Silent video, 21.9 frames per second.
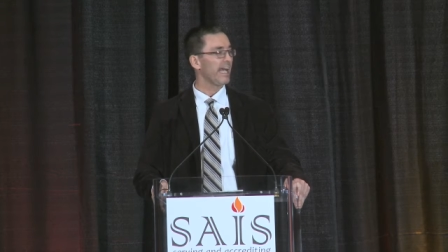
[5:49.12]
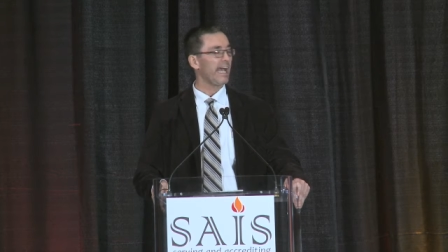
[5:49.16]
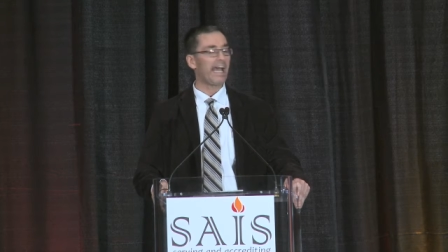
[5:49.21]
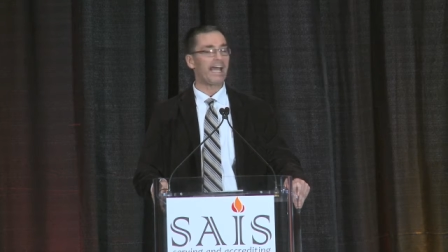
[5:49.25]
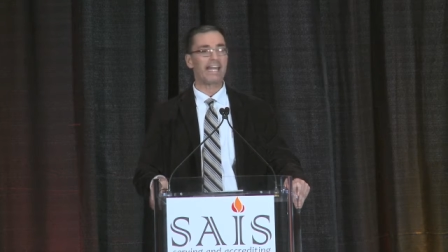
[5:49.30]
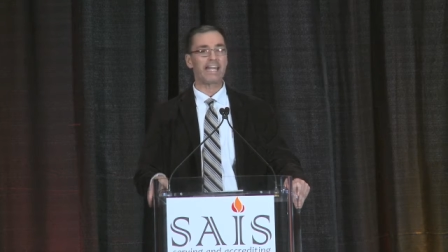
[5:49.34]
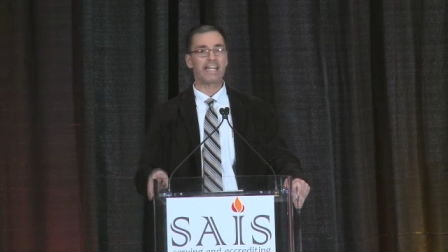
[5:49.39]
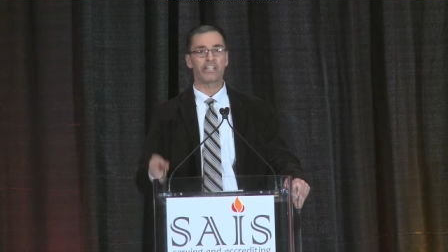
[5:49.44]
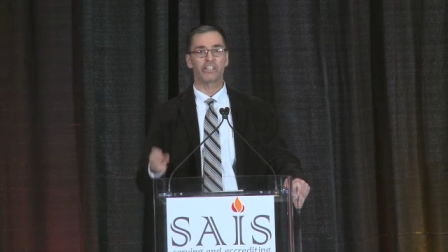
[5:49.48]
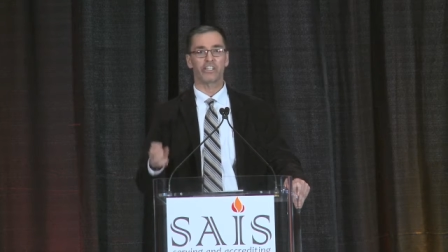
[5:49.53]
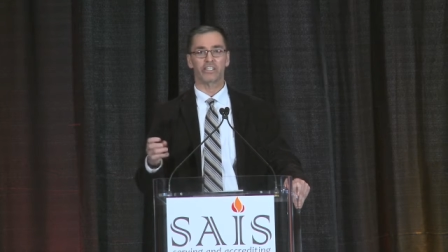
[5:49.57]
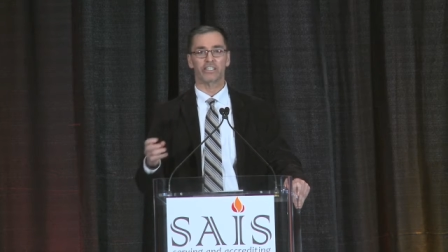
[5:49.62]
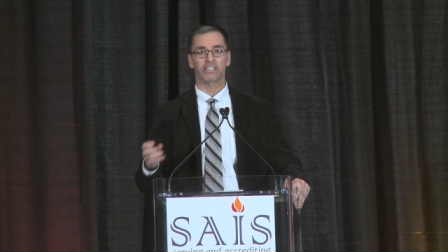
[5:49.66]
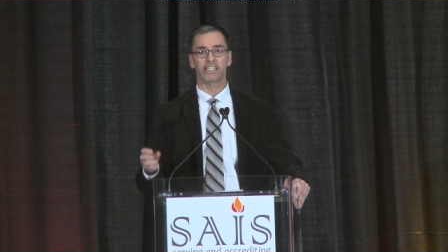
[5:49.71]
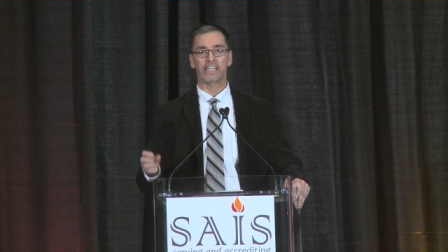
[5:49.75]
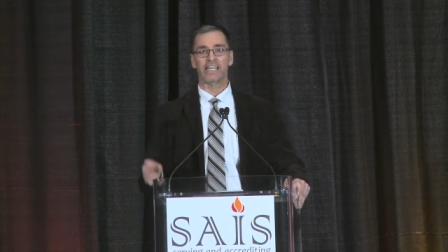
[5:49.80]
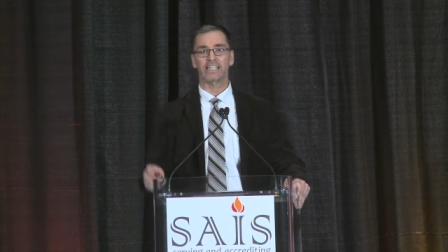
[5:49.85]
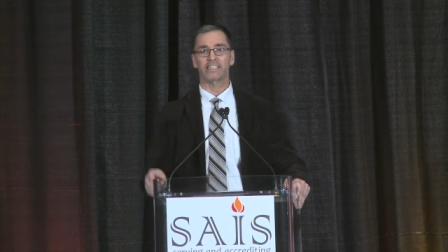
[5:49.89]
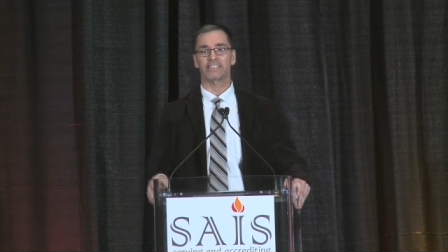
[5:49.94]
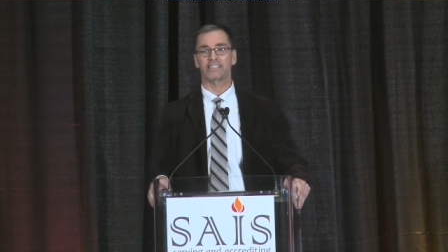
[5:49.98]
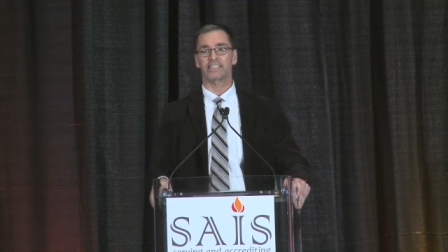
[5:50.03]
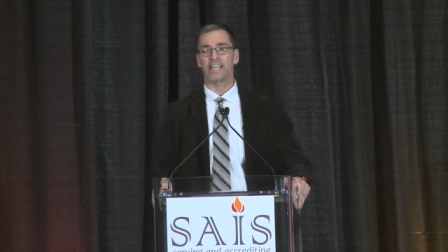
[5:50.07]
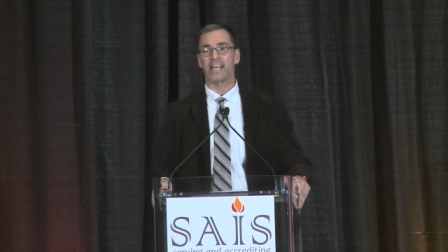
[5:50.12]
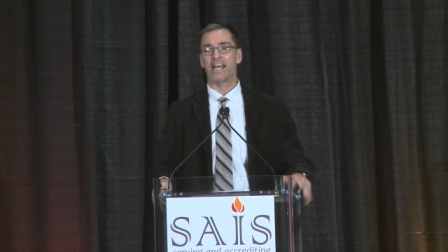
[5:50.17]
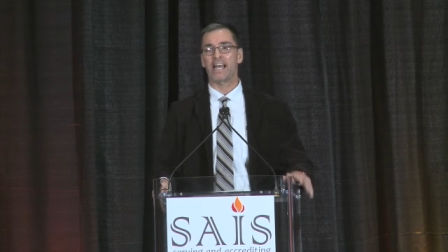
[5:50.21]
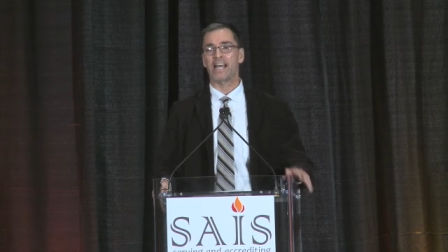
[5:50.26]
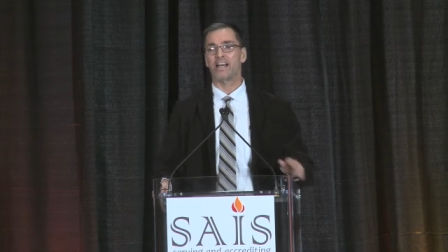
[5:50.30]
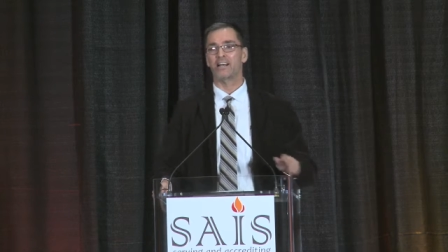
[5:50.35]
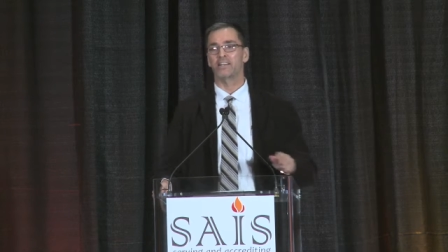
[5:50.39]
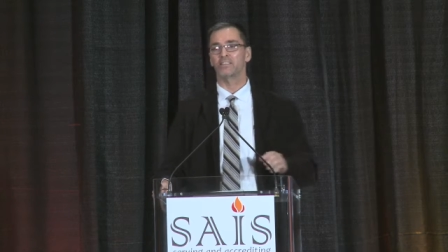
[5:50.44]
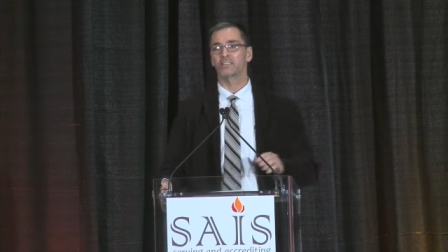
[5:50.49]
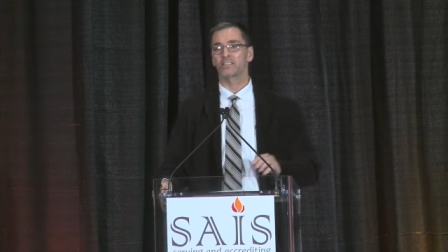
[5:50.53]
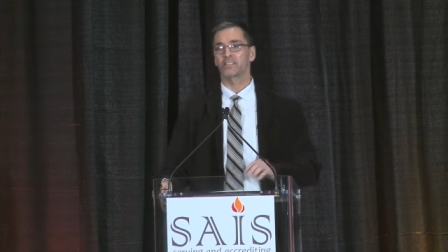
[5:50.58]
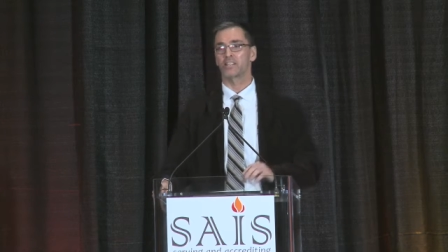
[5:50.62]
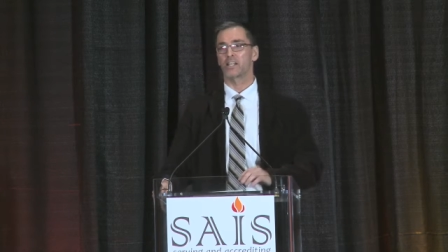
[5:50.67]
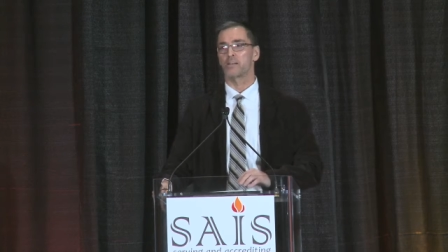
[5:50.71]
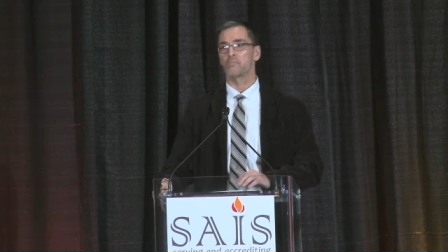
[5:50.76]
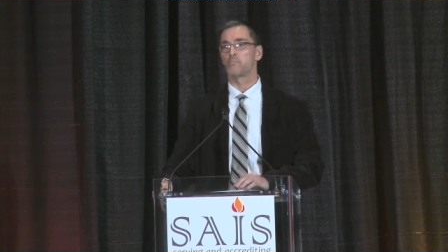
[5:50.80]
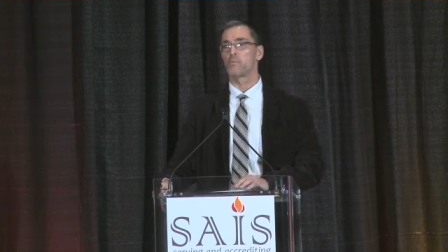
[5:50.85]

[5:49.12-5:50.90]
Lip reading: And he just gets down to the